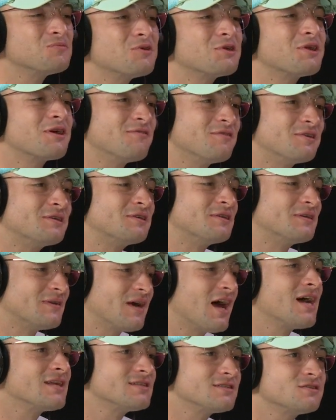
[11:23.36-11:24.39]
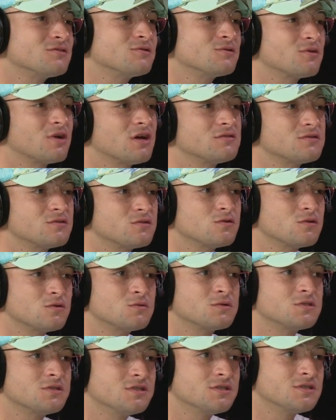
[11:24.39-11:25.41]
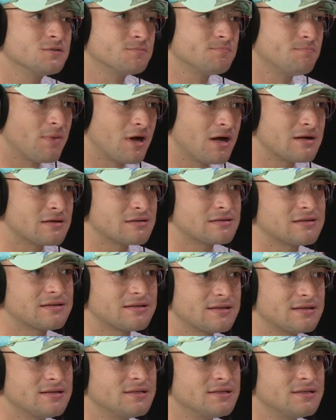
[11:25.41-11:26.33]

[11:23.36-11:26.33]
whatever attitude has to do with this punk,